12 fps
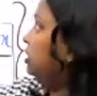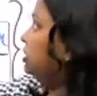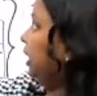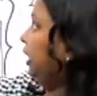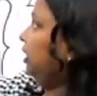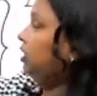
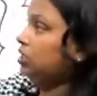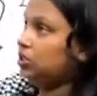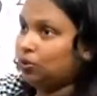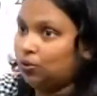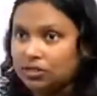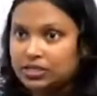
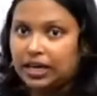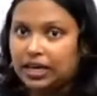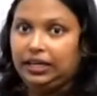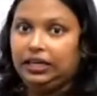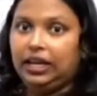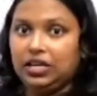2
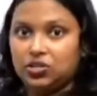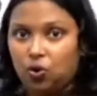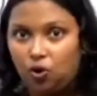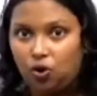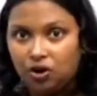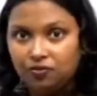sine x
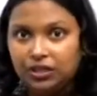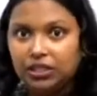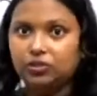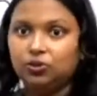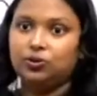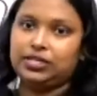over
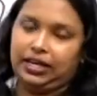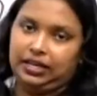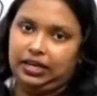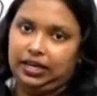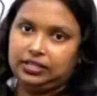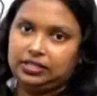2
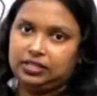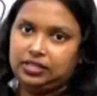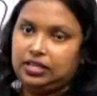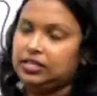sine x.